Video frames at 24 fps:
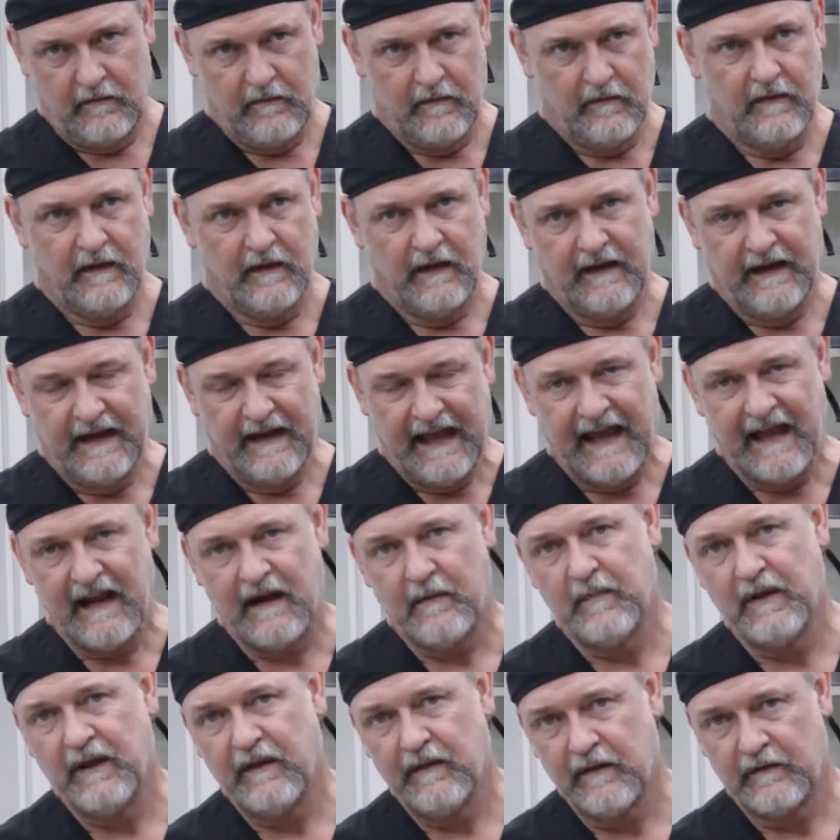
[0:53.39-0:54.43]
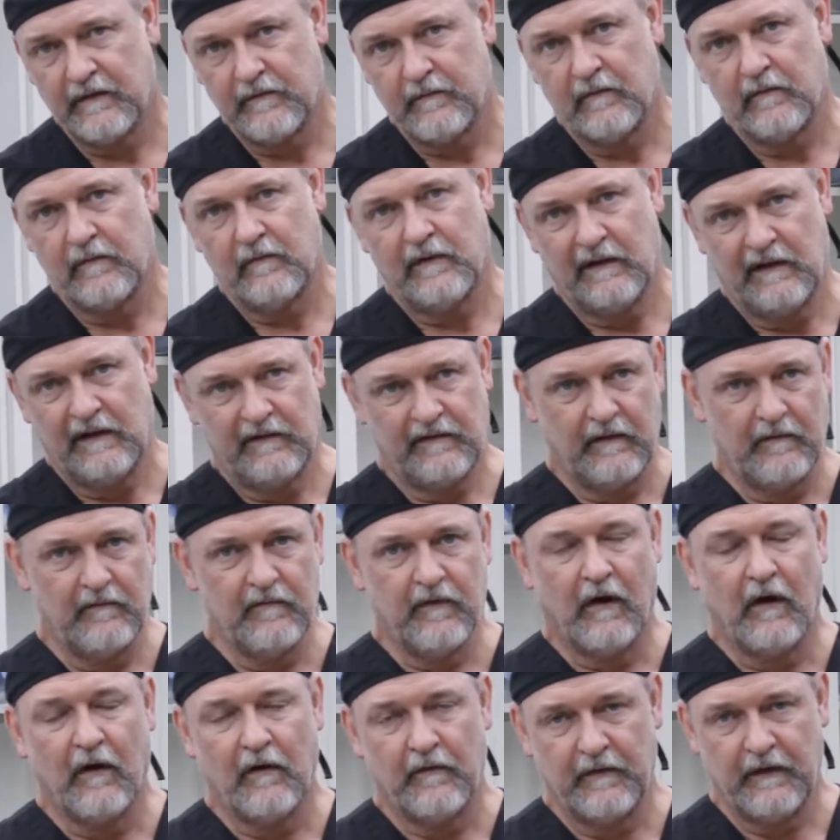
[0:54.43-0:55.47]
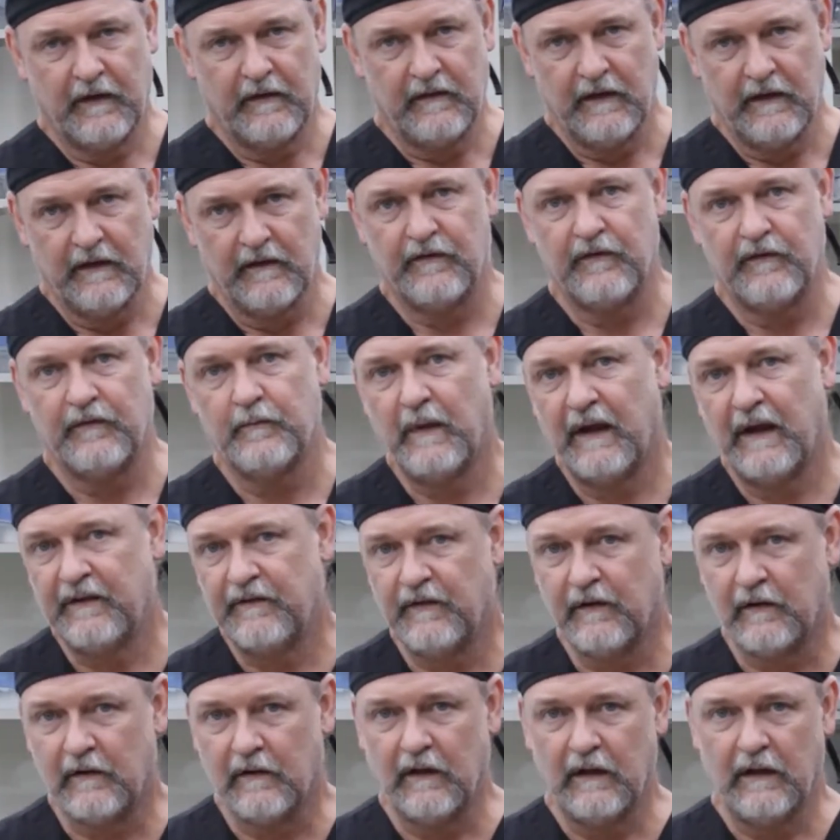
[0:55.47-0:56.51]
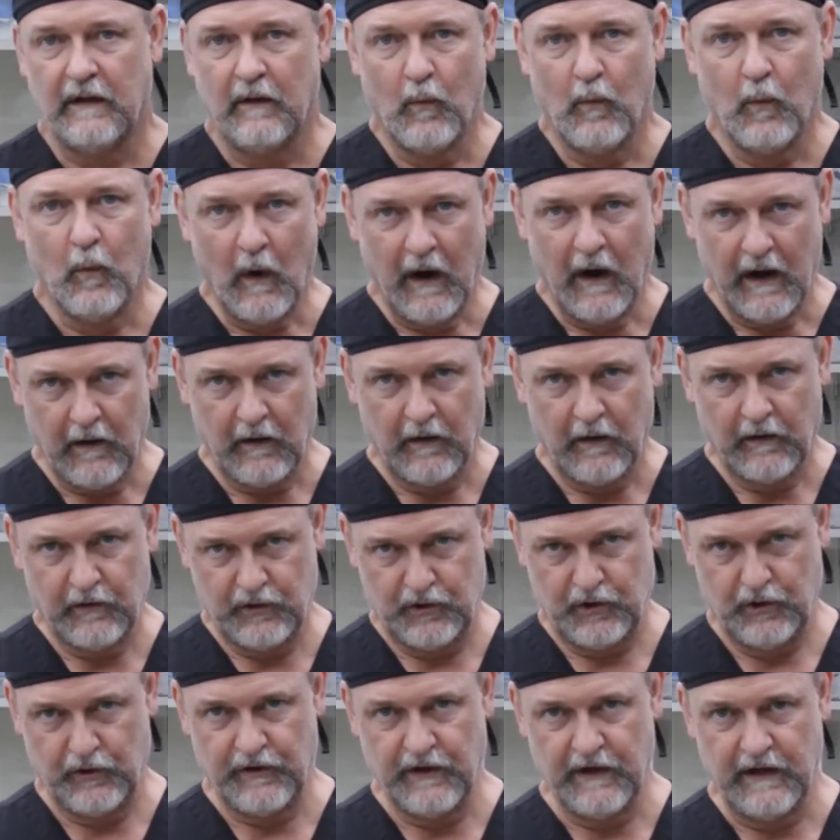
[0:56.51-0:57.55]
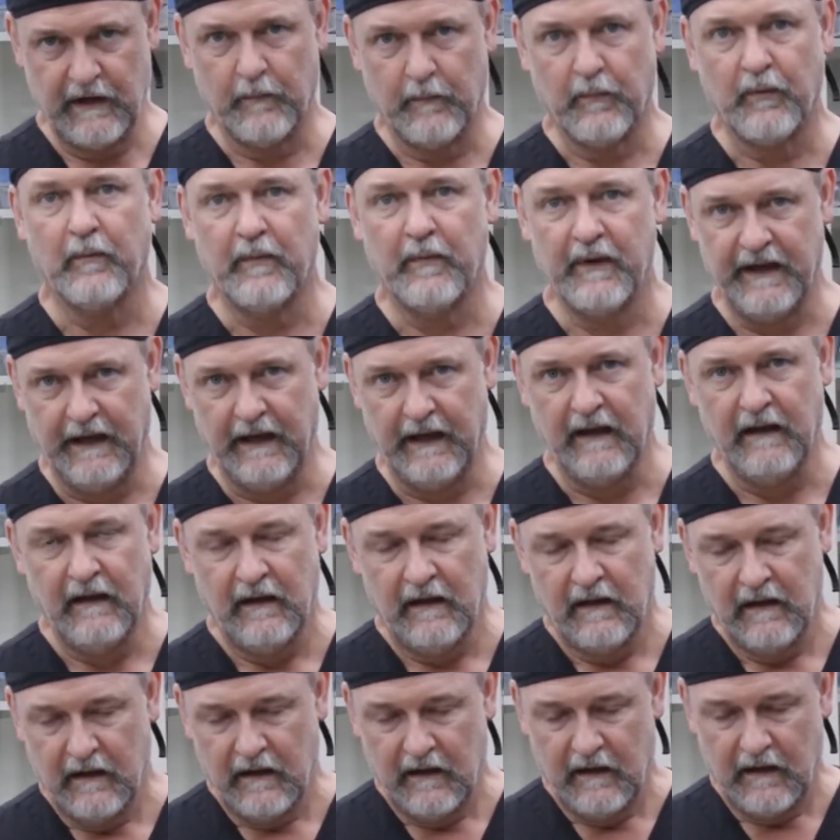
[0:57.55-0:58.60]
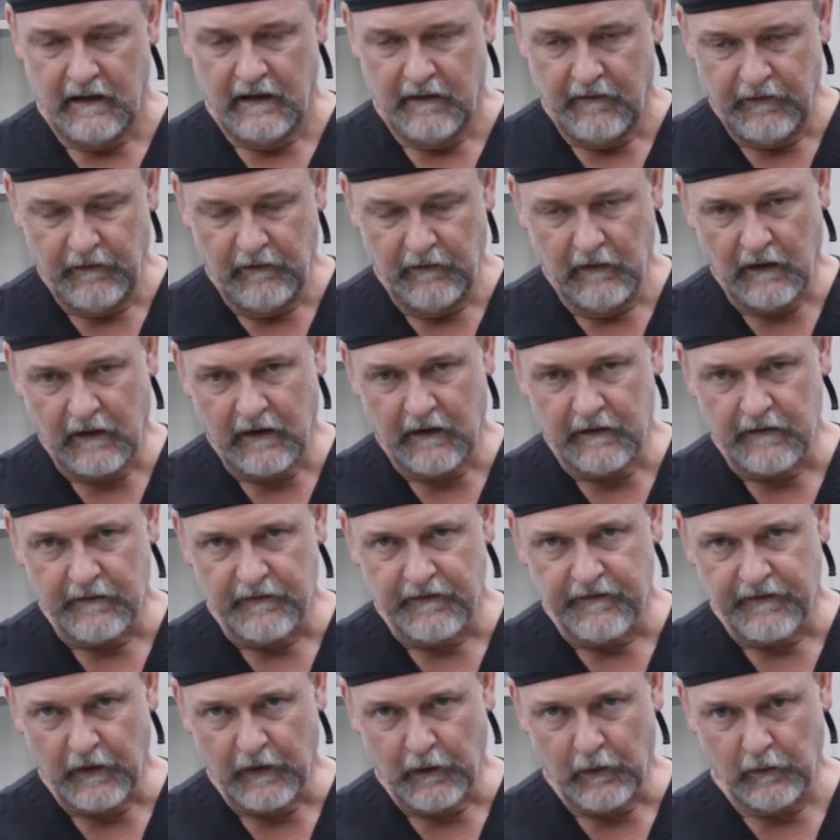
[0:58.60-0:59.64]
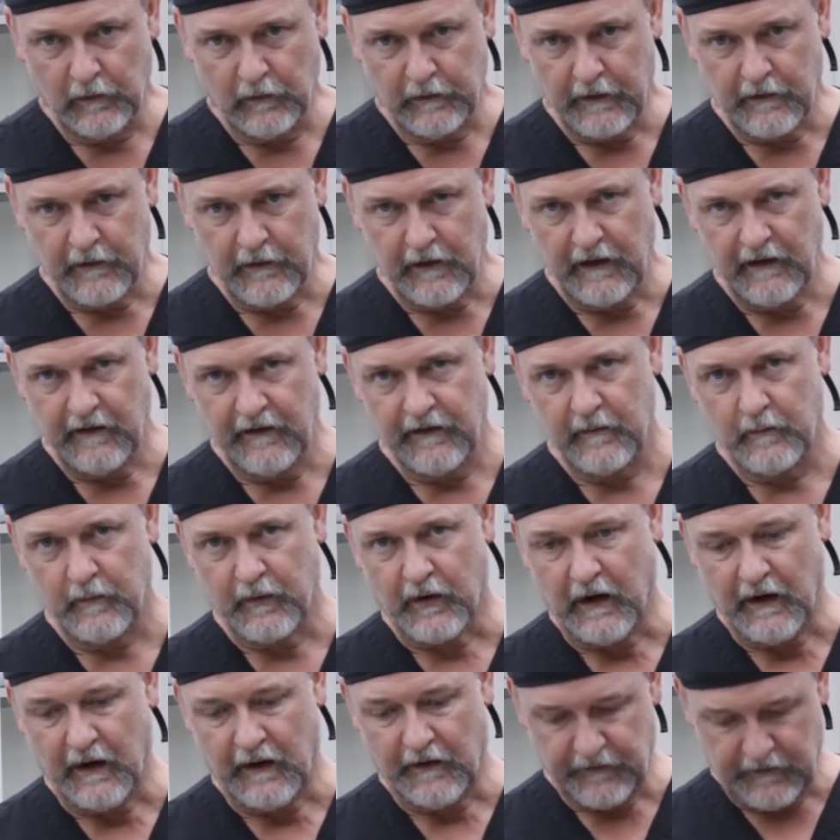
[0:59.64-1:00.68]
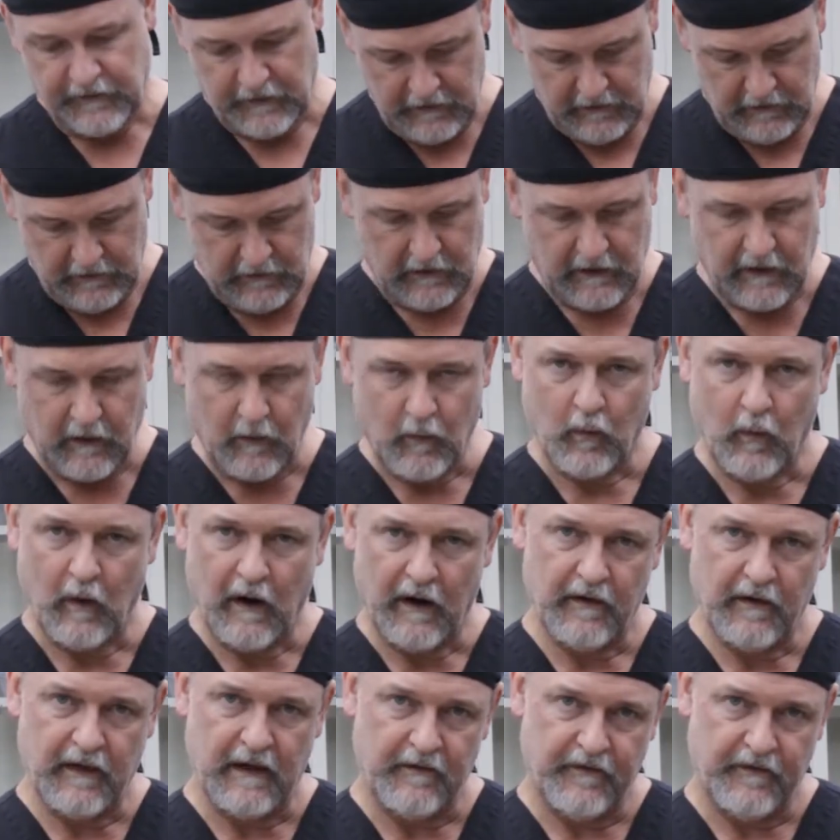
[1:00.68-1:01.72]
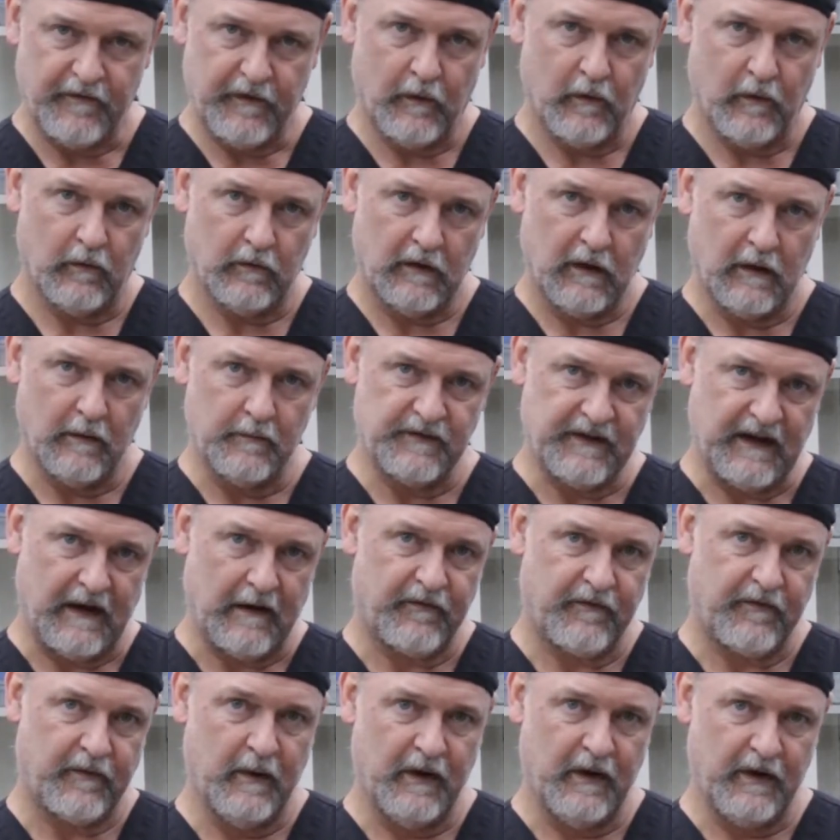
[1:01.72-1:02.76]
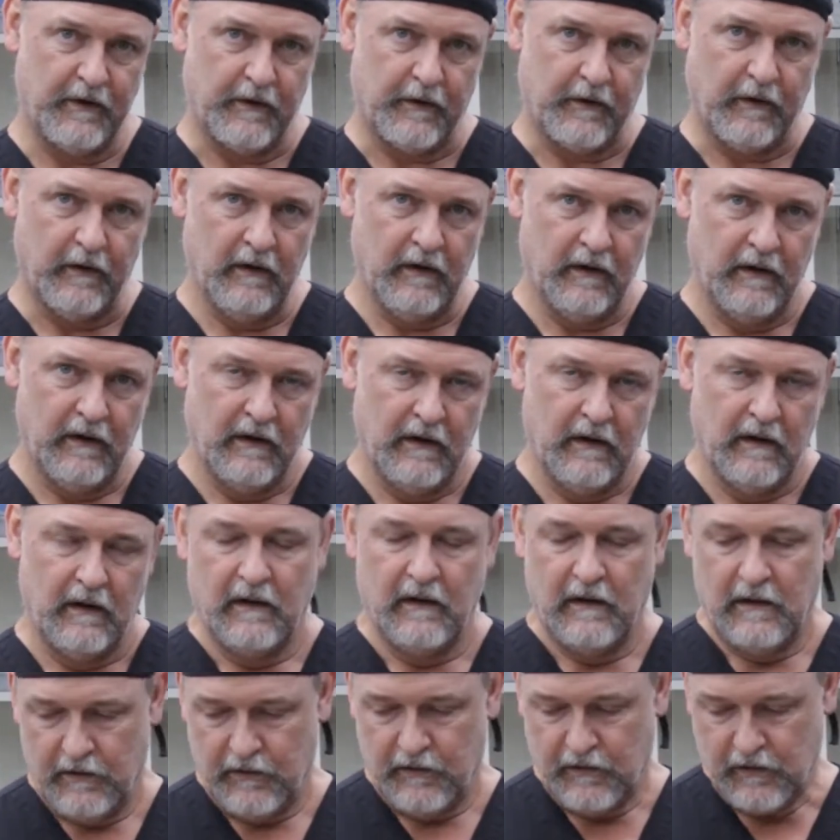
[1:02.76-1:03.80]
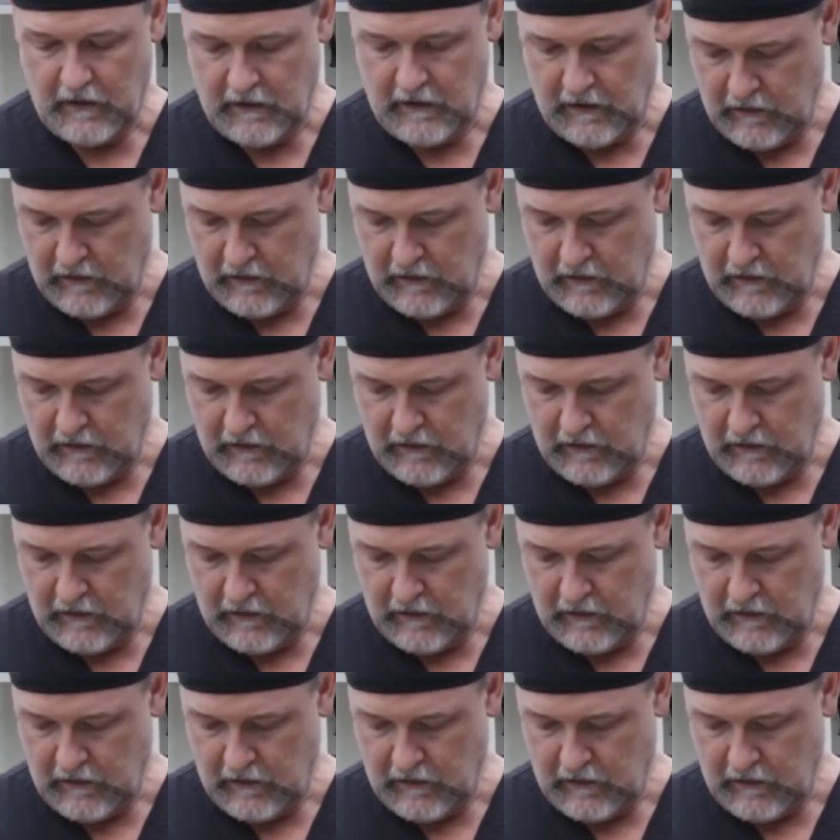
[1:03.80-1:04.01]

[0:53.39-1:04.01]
The anatomy that is involved in this is basically where should the nipple be. And if you look at the fold underneath the breast and you look at where that fold comes out from under, draw